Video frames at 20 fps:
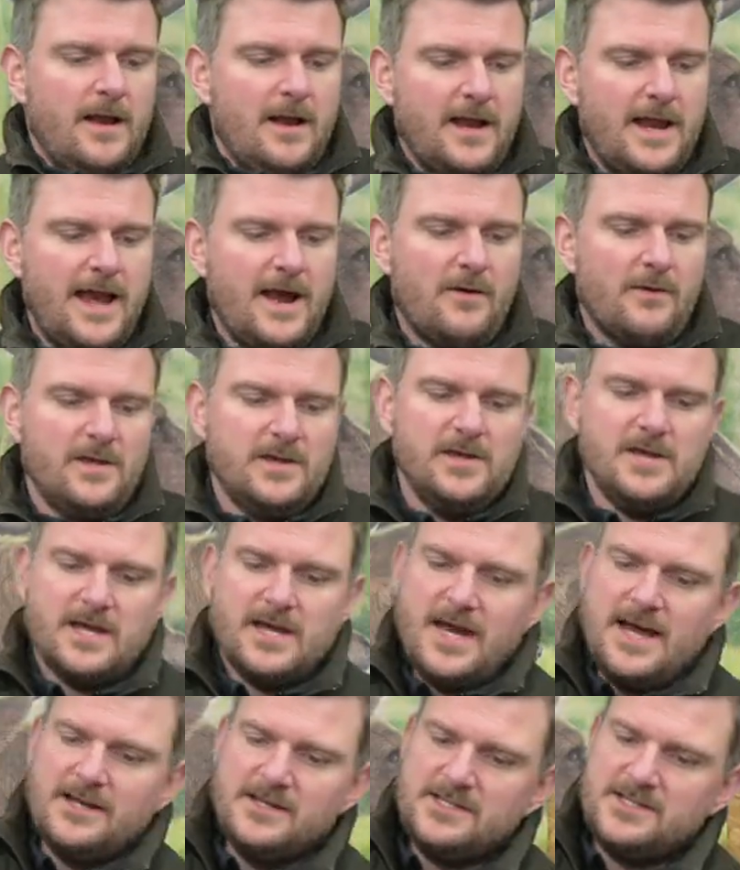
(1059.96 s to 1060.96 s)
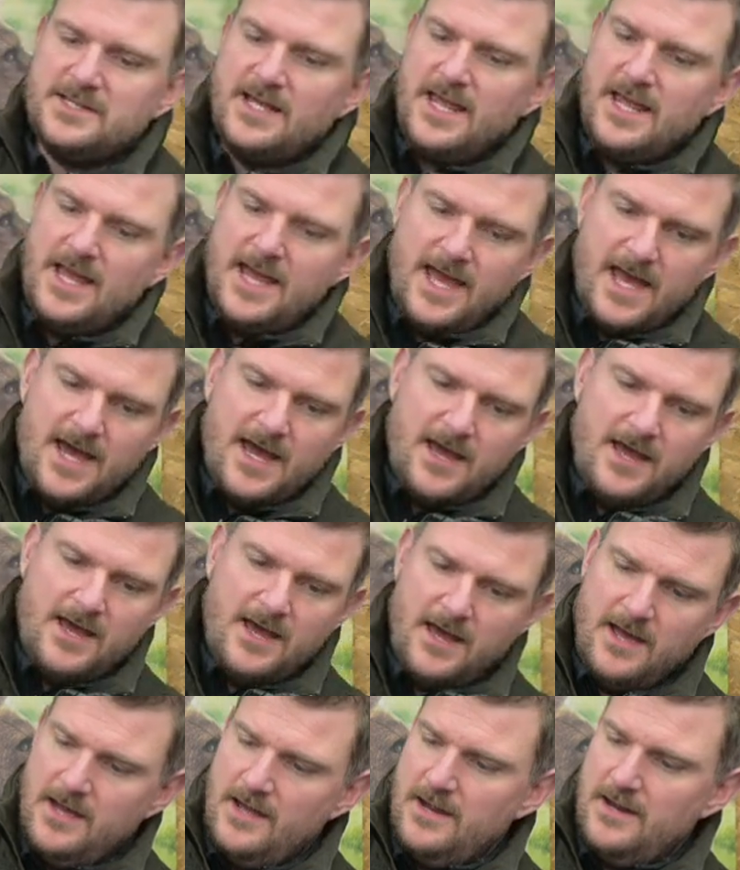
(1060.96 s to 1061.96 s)
Now, you can see here,
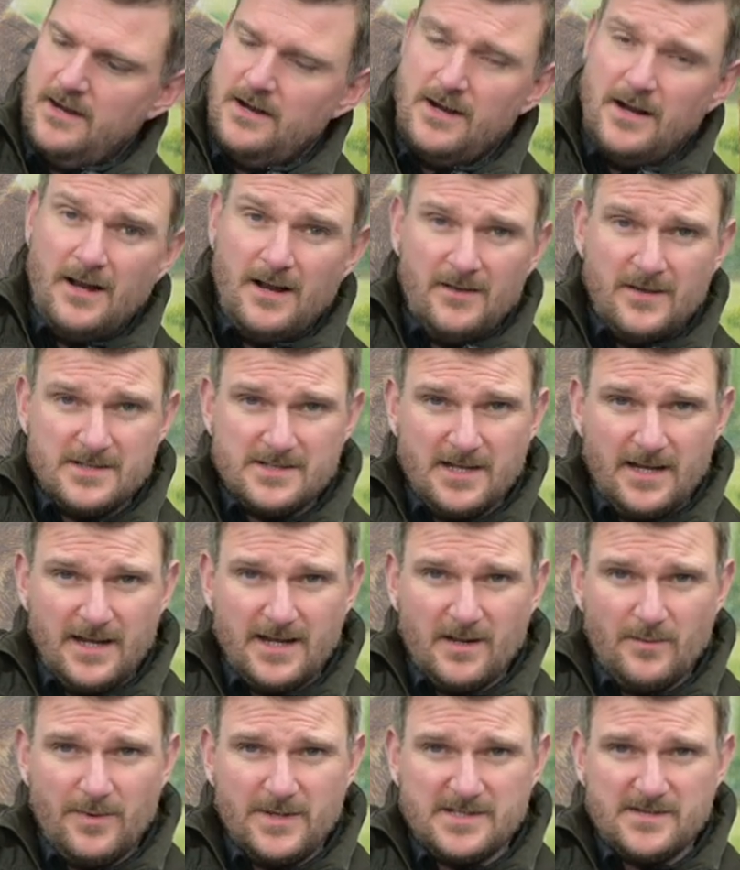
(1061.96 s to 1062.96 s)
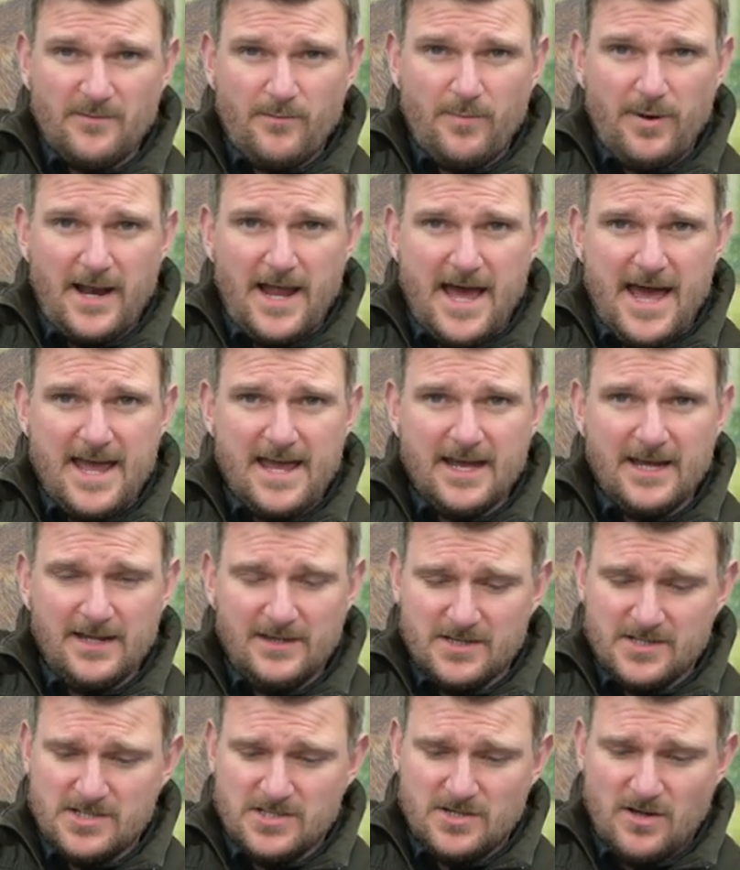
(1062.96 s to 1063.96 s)
there's a little bit of play
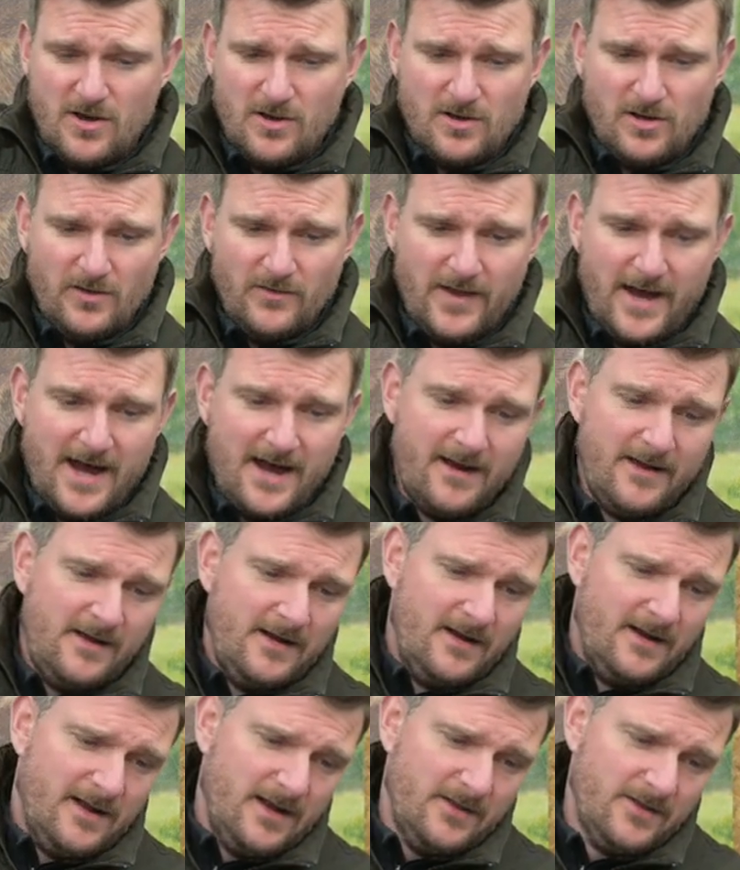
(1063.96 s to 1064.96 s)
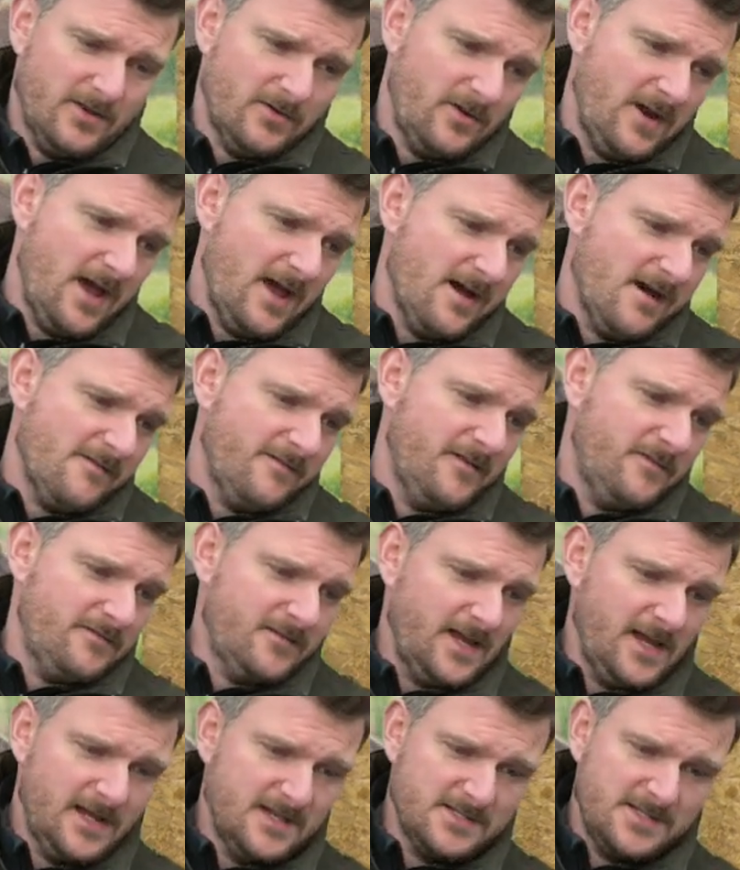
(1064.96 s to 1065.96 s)
in the stock on that. I think on
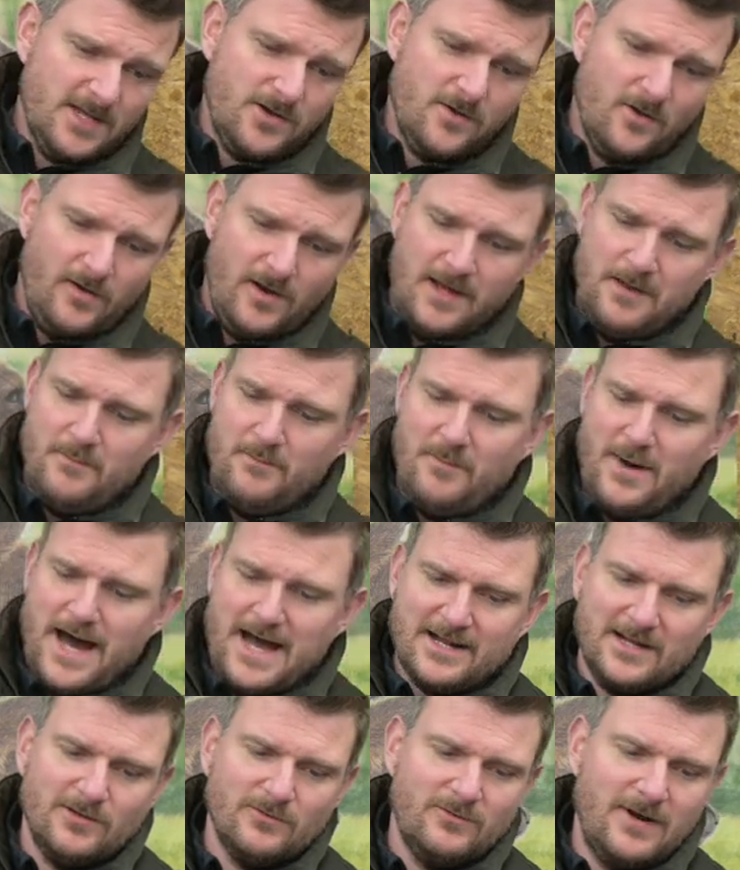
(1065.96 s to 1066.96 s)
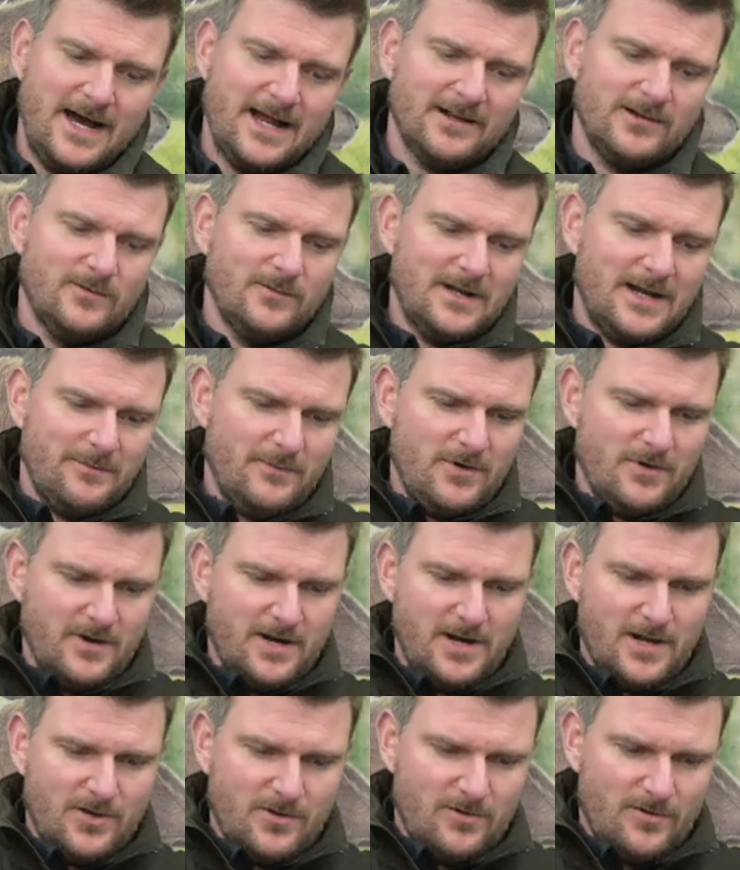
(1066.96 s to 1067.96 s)
AR-15s they call it battle rattle, and I'm not
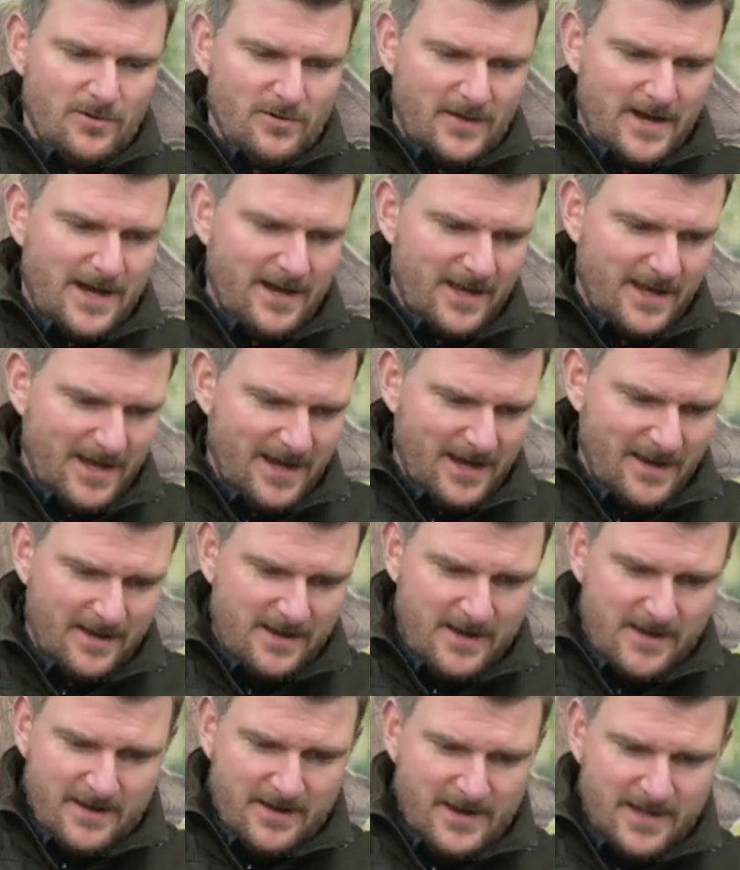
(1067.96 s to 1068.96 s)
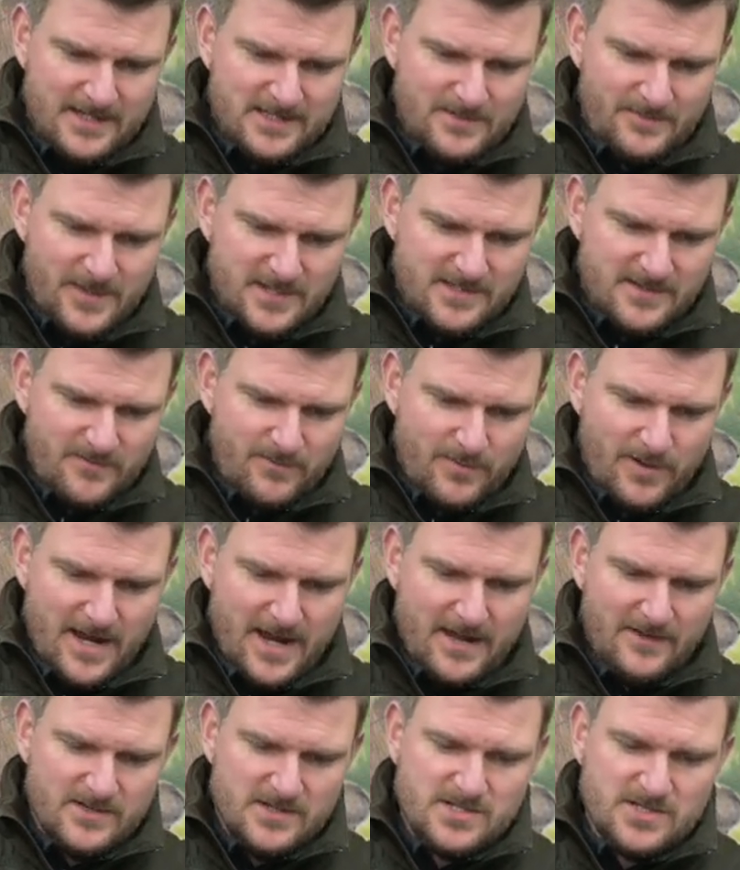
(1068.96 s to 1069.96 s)
going to call that here. It's a bit of
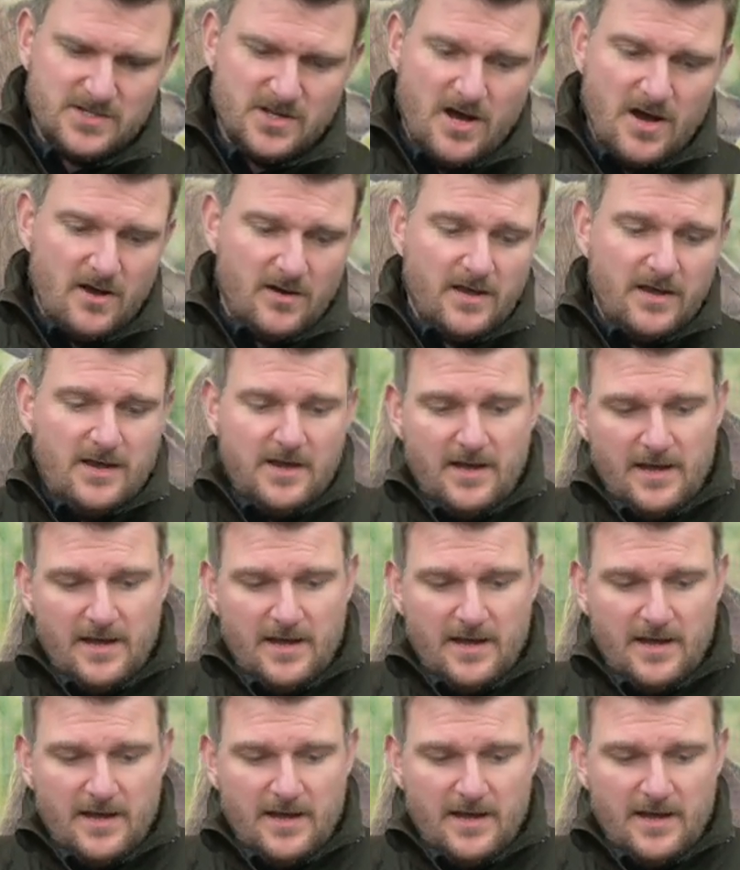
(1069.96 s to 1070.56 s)
play in the stock.